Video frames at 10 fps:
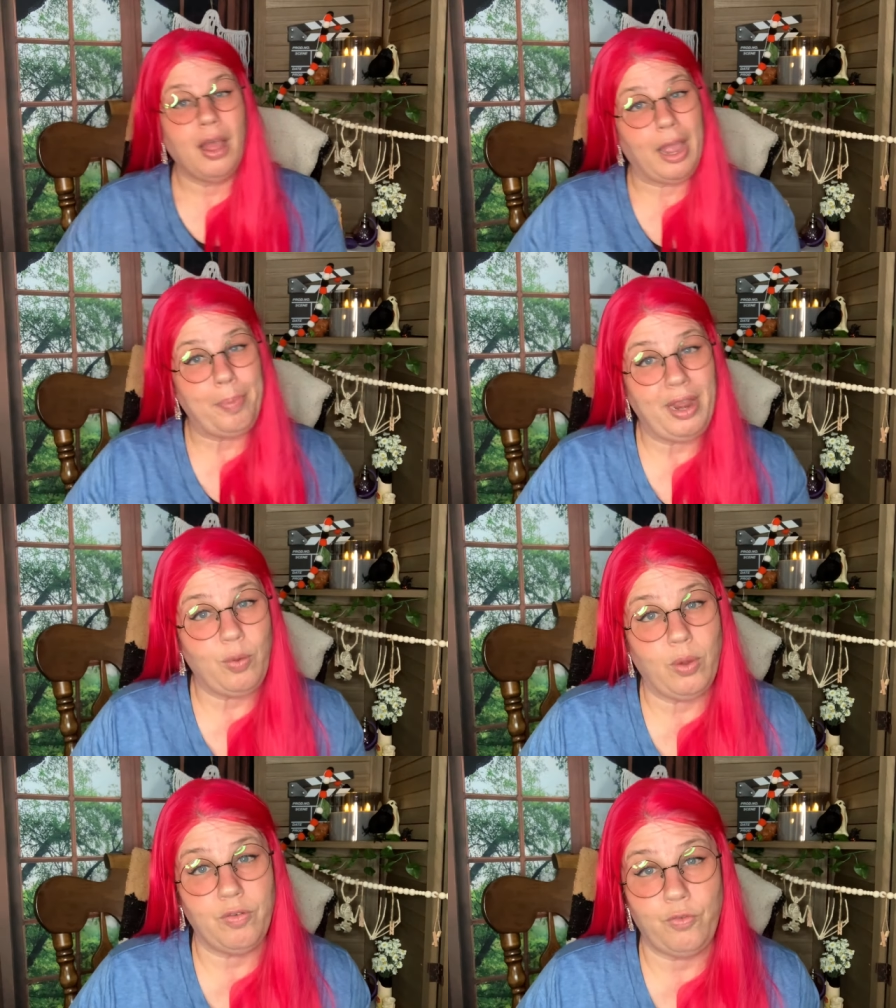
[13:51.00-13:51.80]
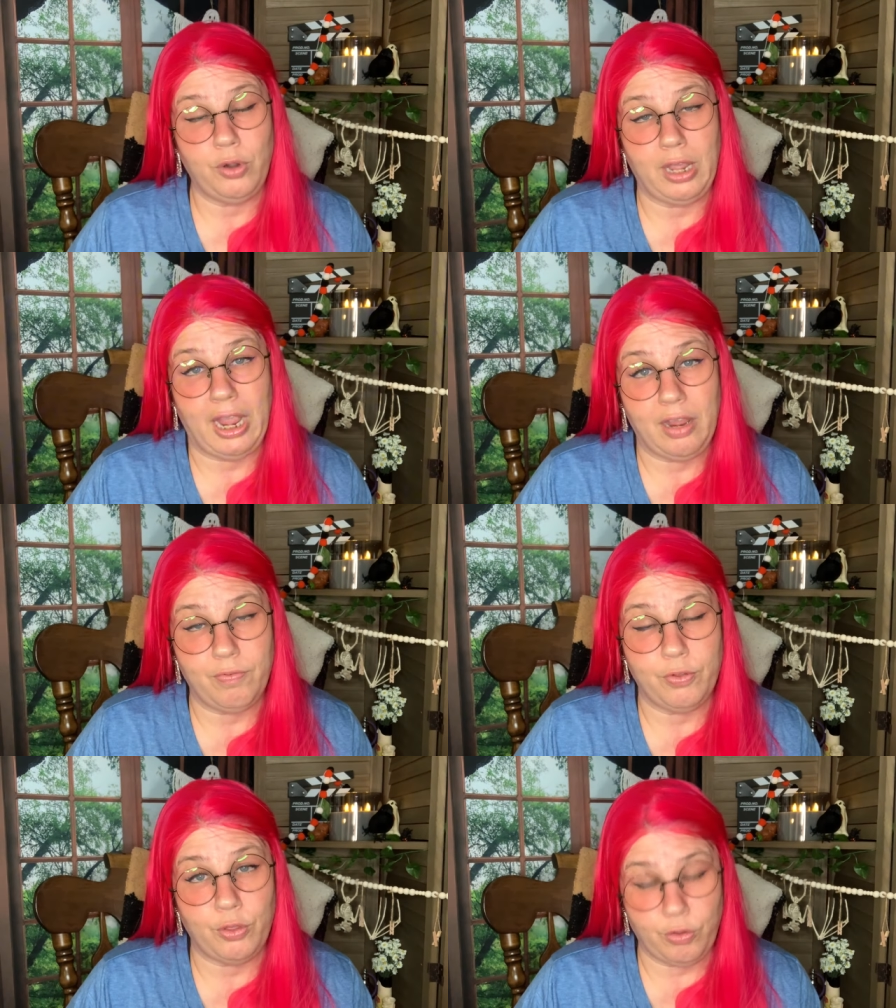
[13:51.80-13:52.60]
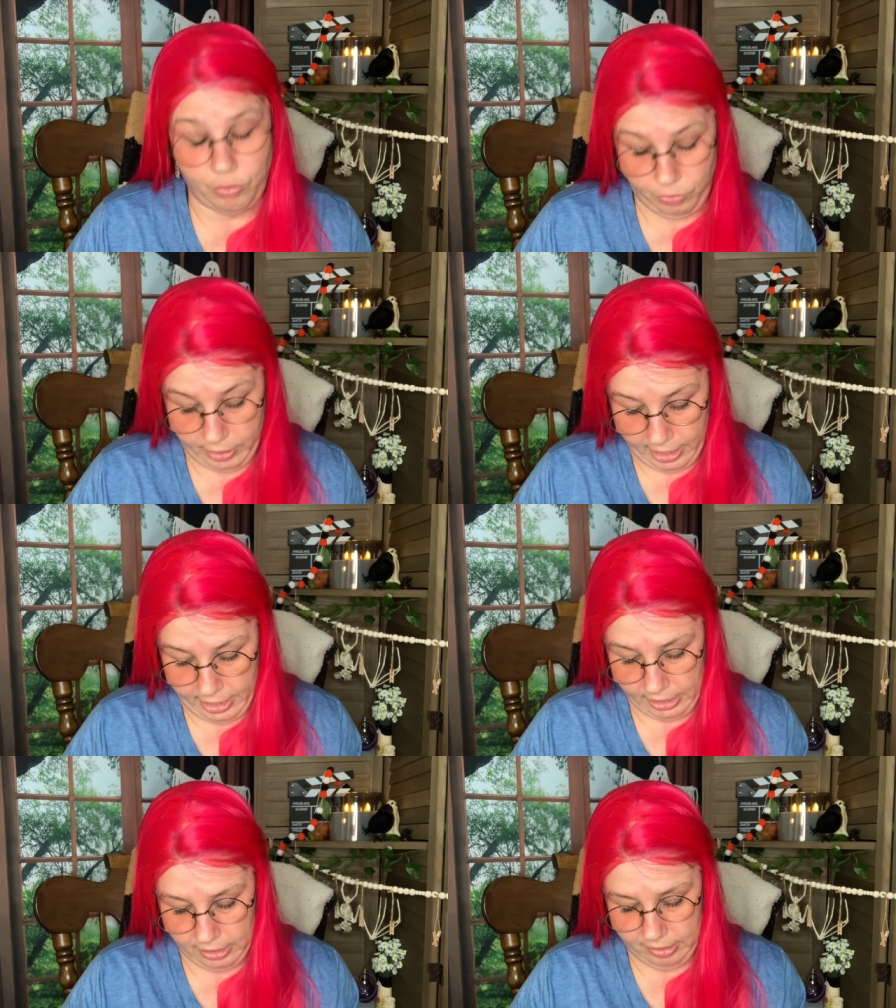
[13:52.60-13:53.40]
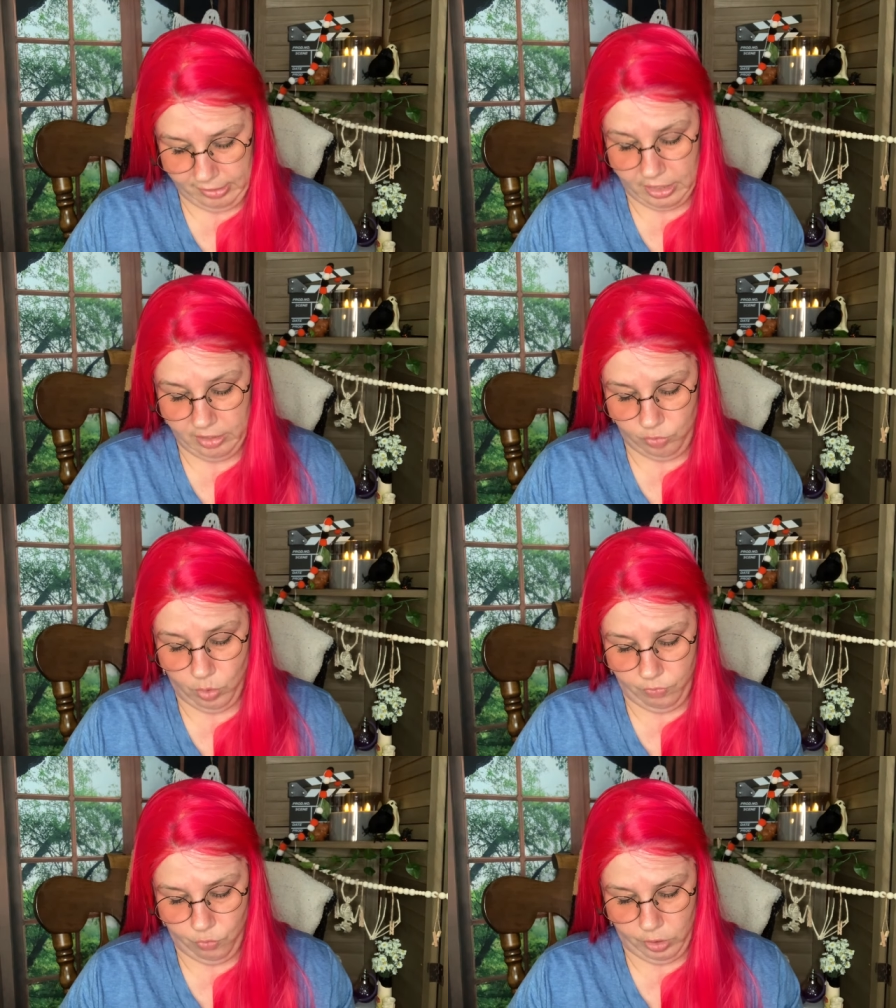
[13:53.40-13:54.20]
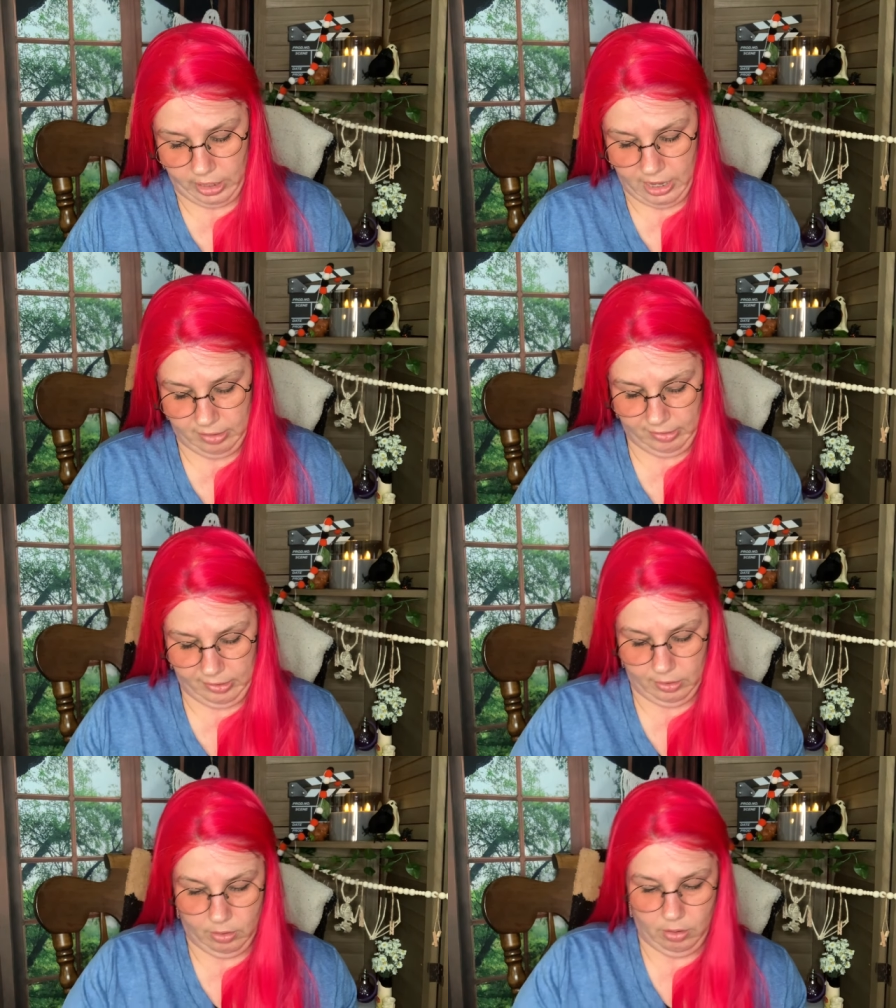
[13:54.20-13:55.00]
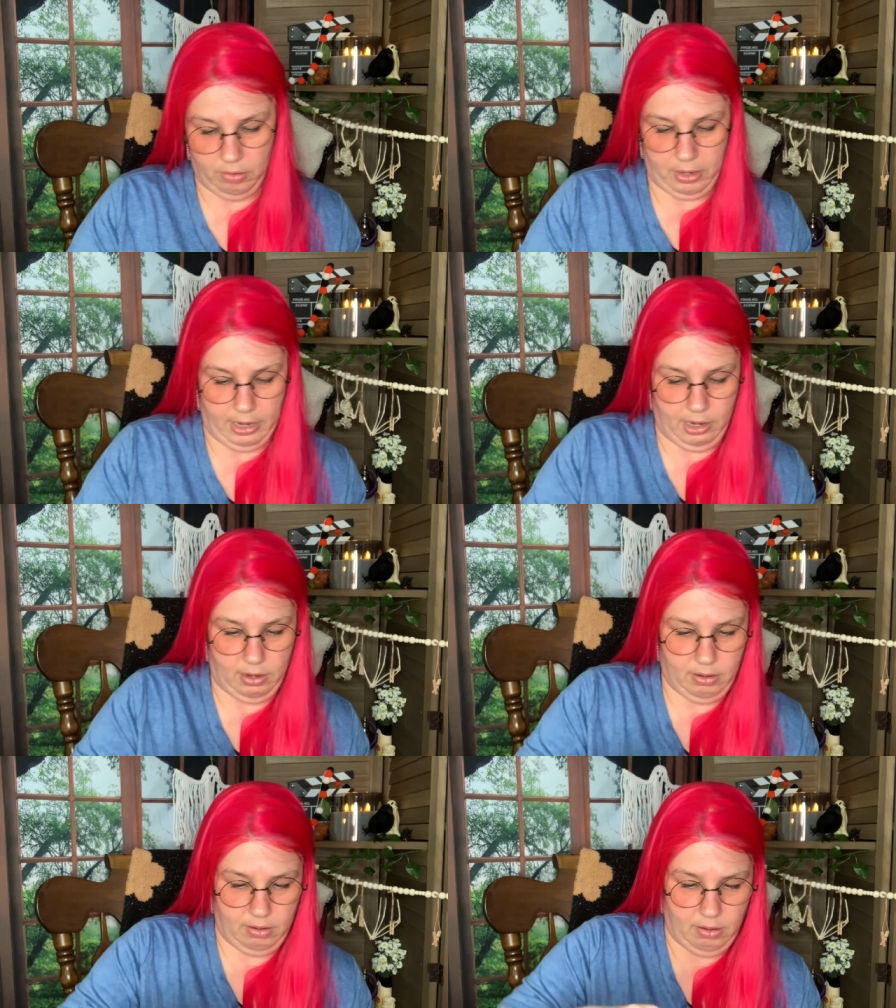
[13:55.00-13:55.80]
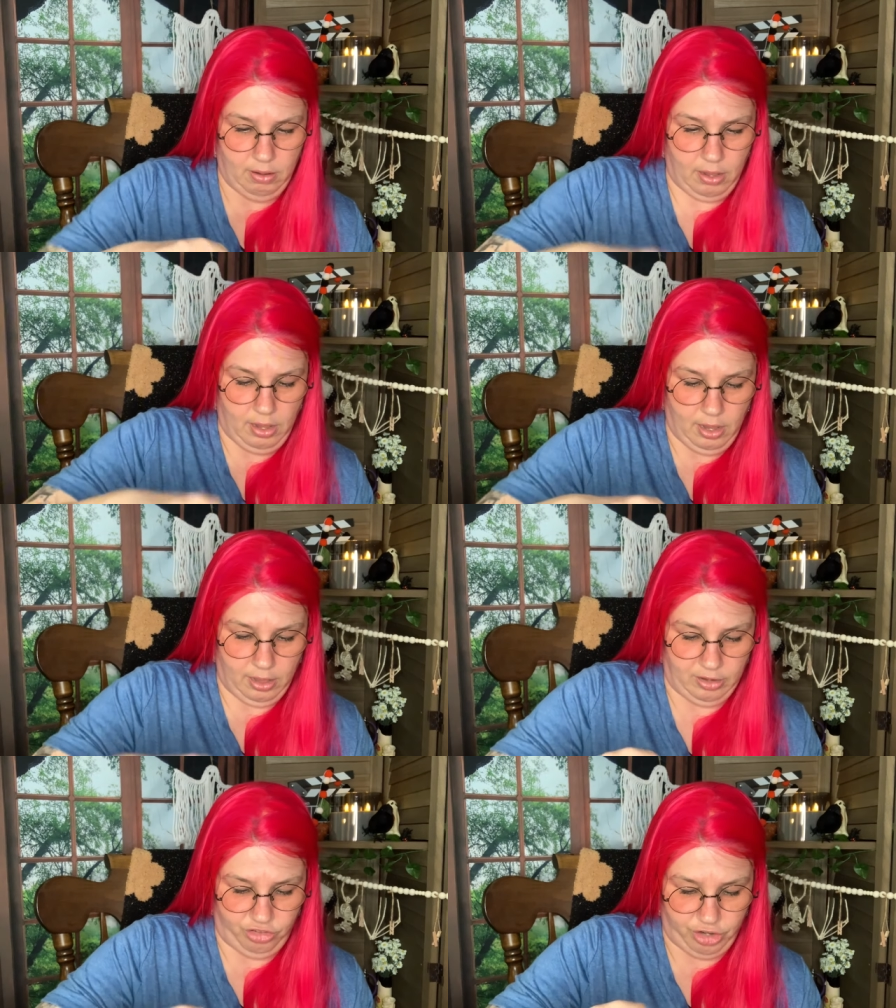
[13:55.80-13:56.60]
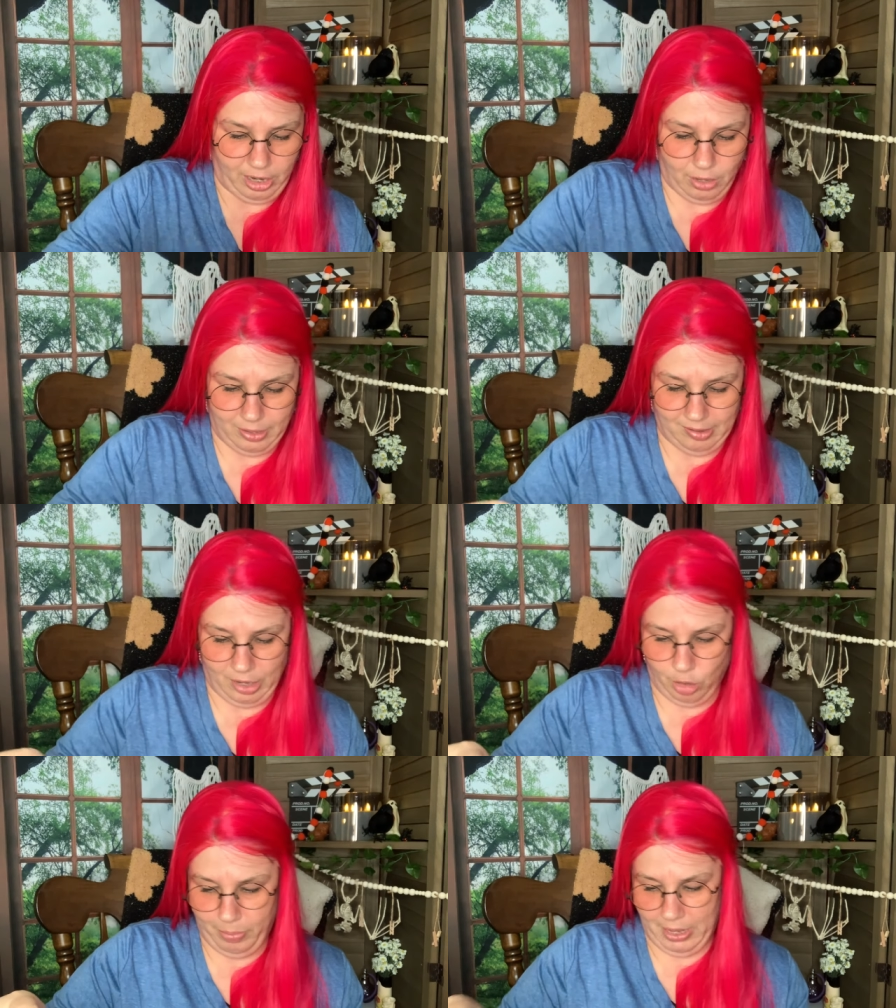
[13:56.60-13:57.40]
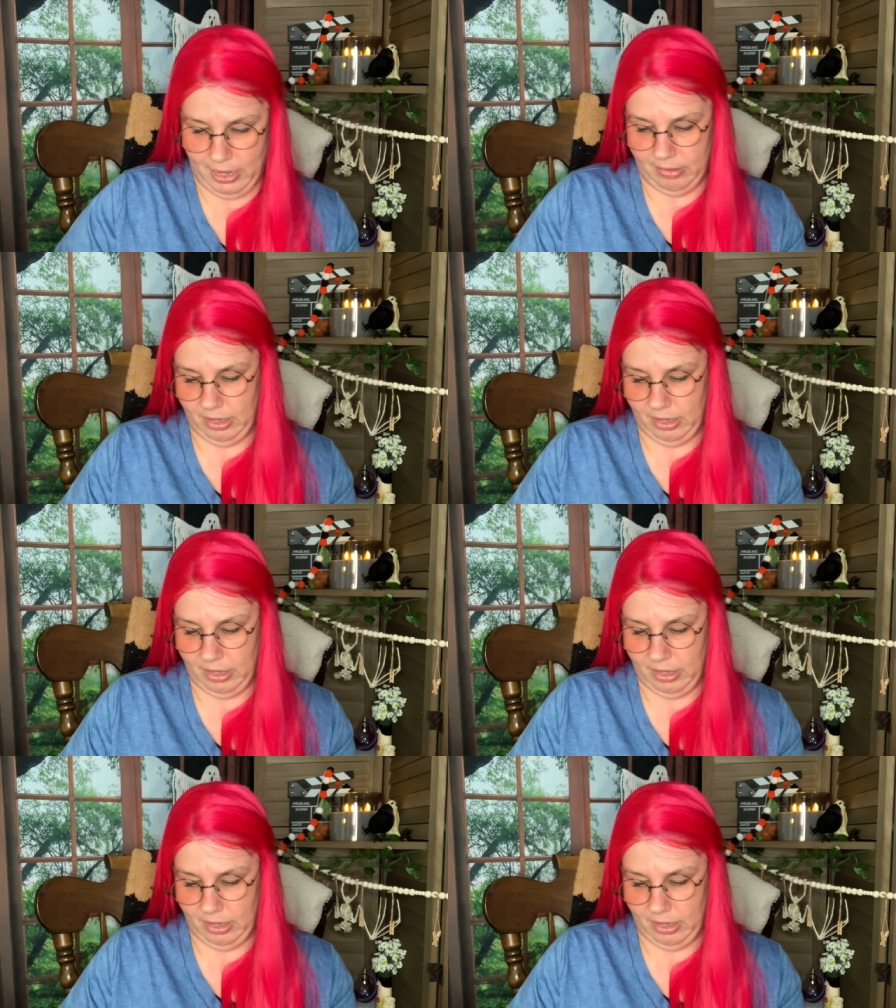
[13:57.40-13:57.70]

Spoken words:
I paid $148 for that necklace, and it's $148 still. Okay. Let's check out these hairpins.